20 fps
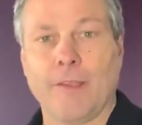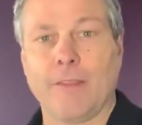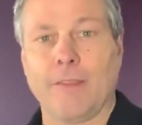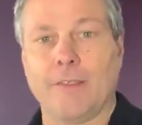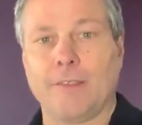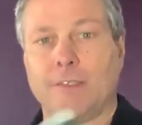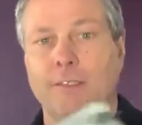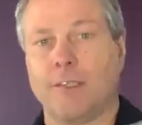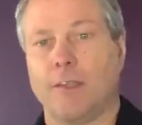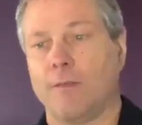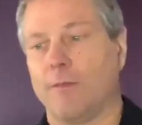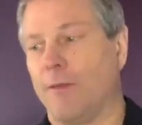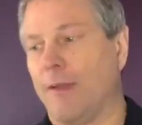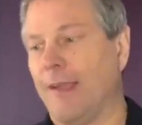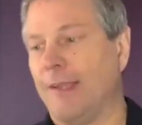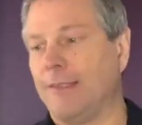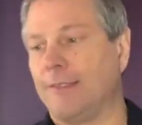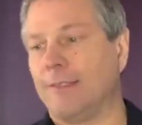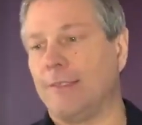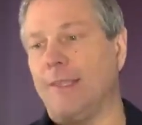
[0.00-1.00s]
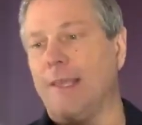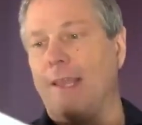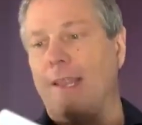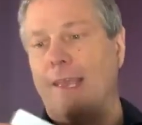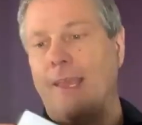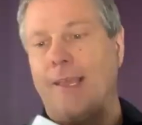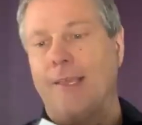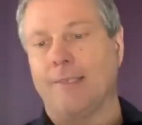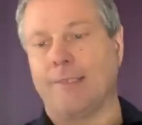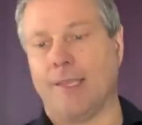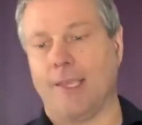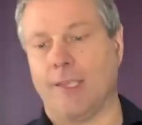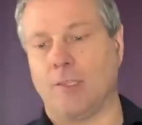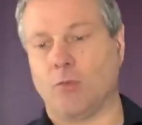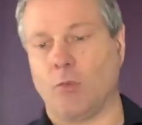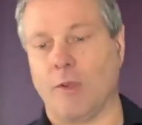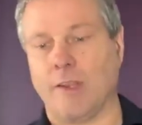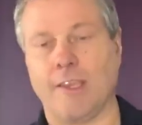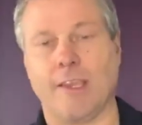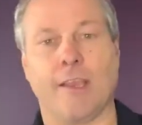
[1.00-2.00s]
This is a device that has a
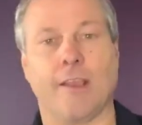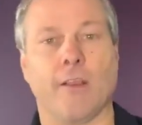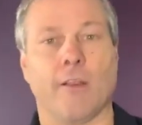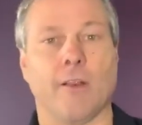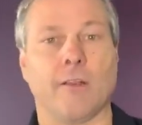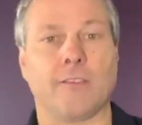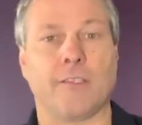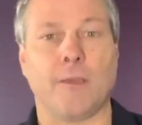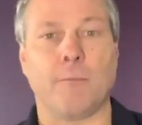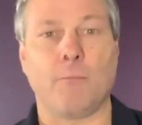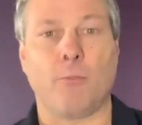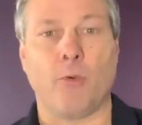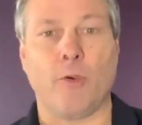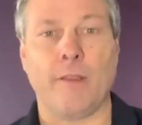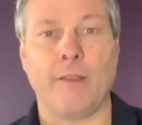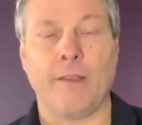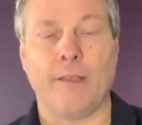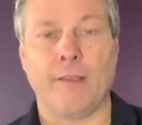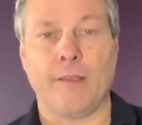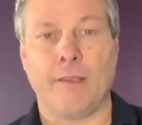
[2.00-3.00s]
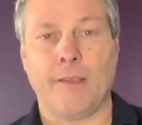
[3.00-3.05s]
20 gigahertz input